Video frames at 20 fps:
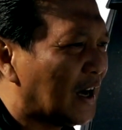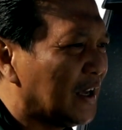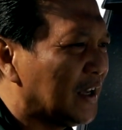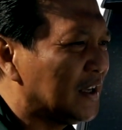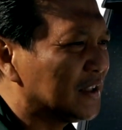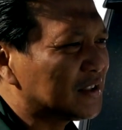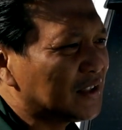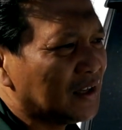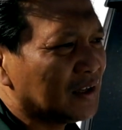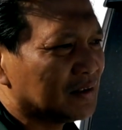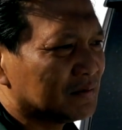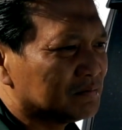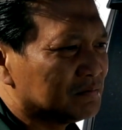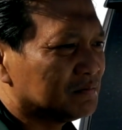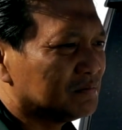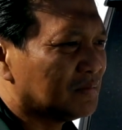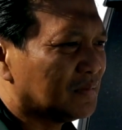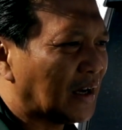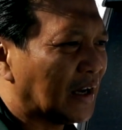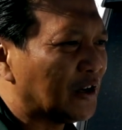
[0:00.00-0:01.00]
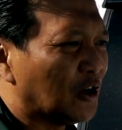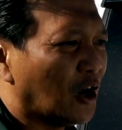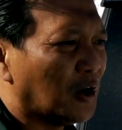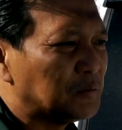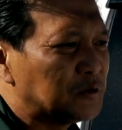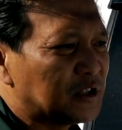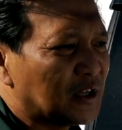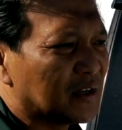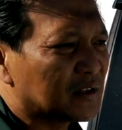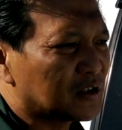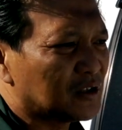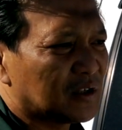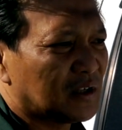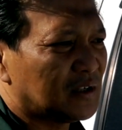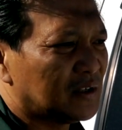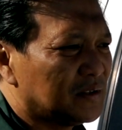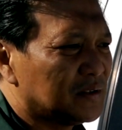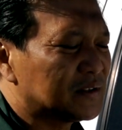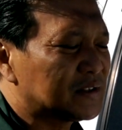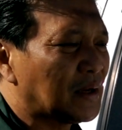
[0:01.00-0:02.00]
hitting an object
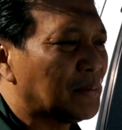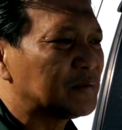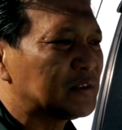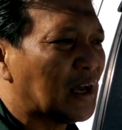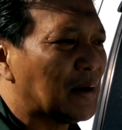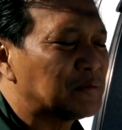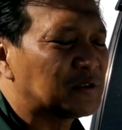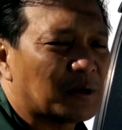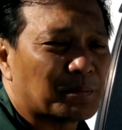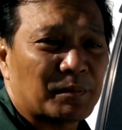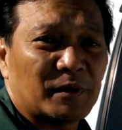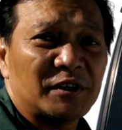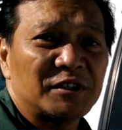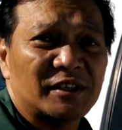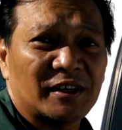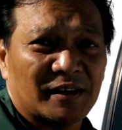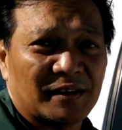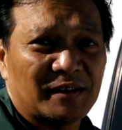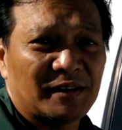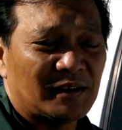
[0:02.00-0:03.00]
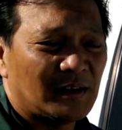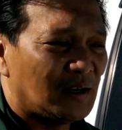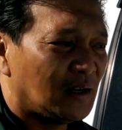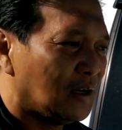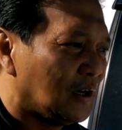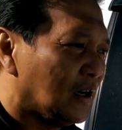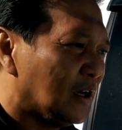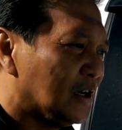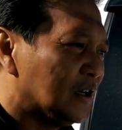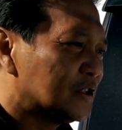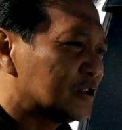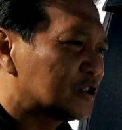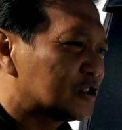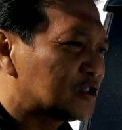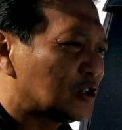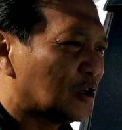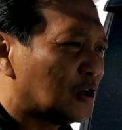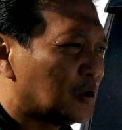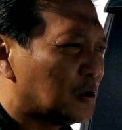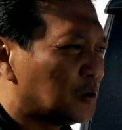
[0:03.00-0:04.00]
or sometimes a person.
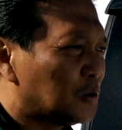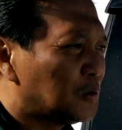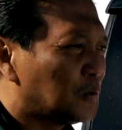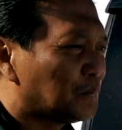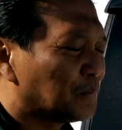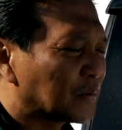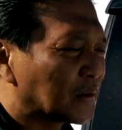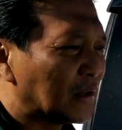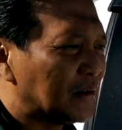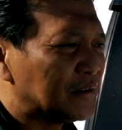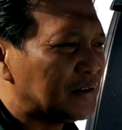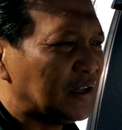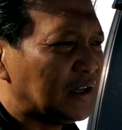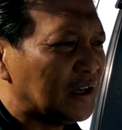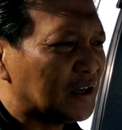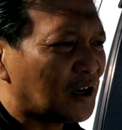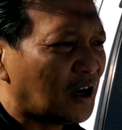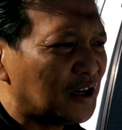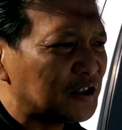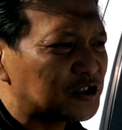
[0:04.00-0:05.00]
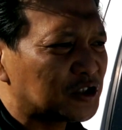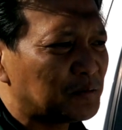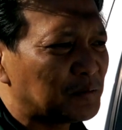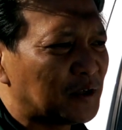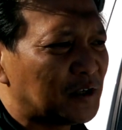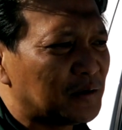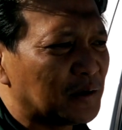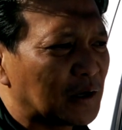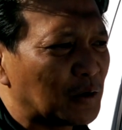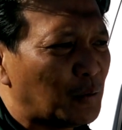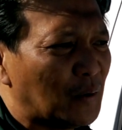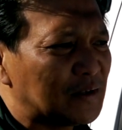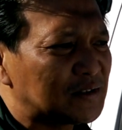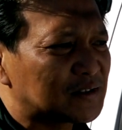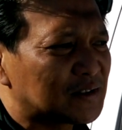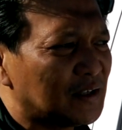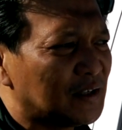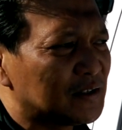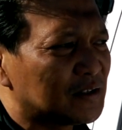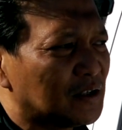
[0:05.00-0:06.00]
So the customer
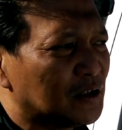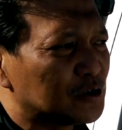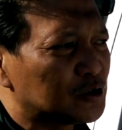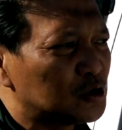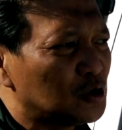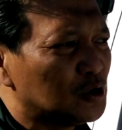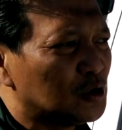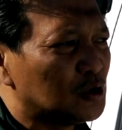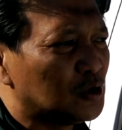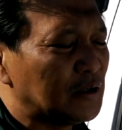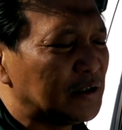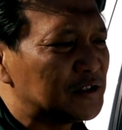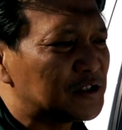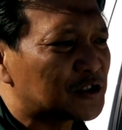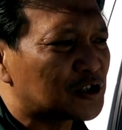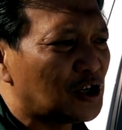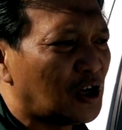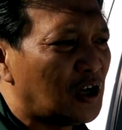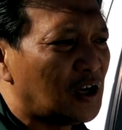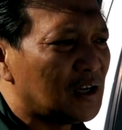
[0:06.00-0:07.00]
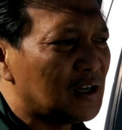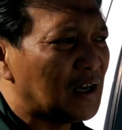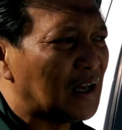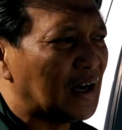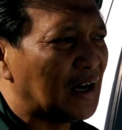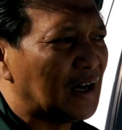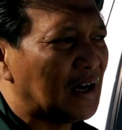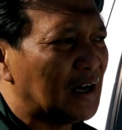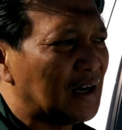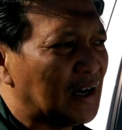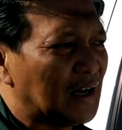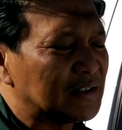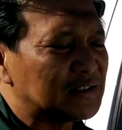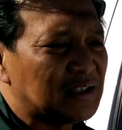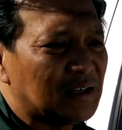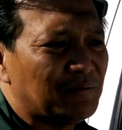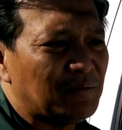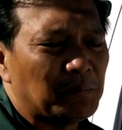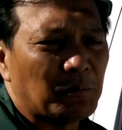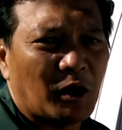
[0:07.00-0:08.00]
requested to install a
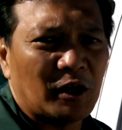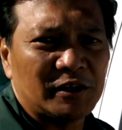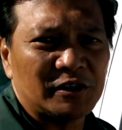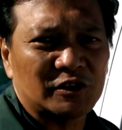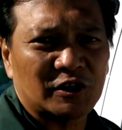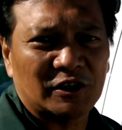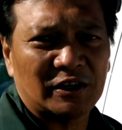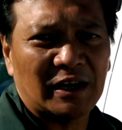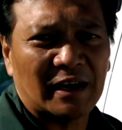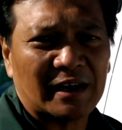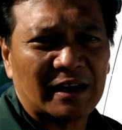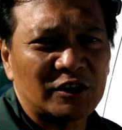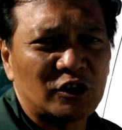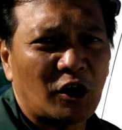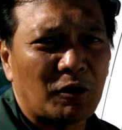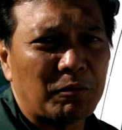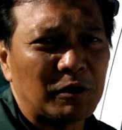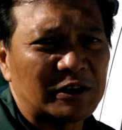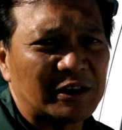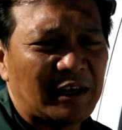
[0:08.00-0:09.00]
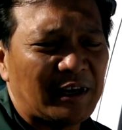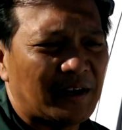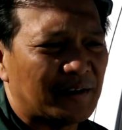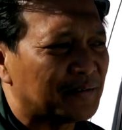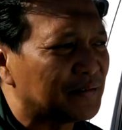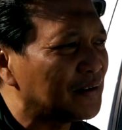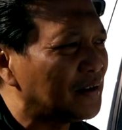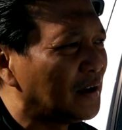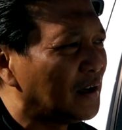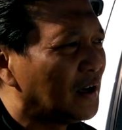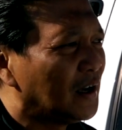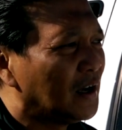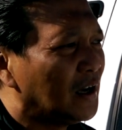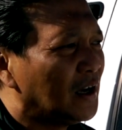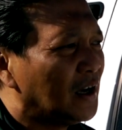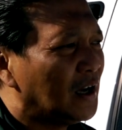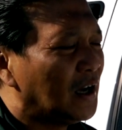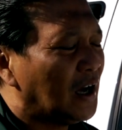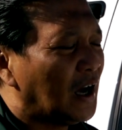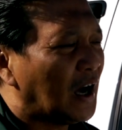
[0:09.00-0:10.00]
TV monitor, like a double din,
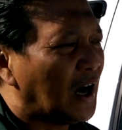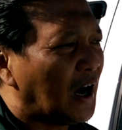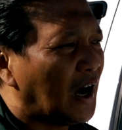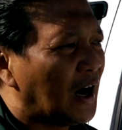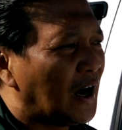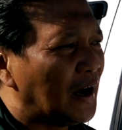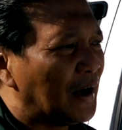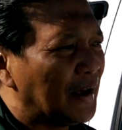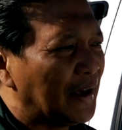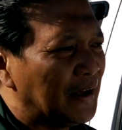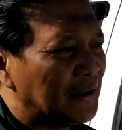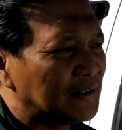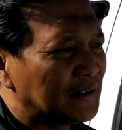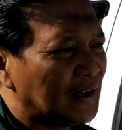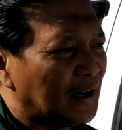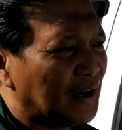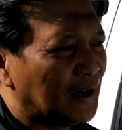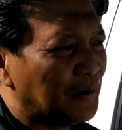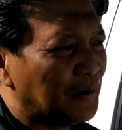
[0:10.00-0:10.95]
and